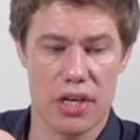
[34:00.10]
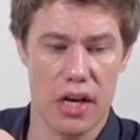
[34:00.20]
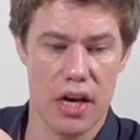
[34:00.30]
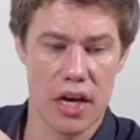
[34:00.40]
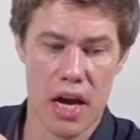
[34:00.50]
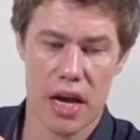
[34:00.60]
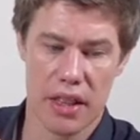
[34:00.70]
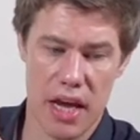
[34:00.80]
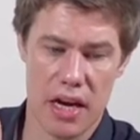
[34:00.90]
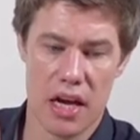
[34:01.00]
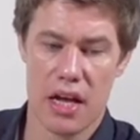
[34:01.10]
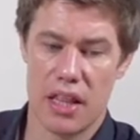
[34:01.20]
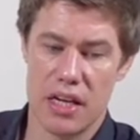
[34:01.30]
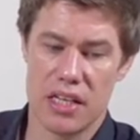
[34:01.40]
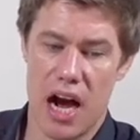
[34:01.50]
learn. Then
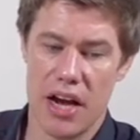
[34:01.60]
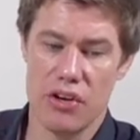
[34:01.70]
there's high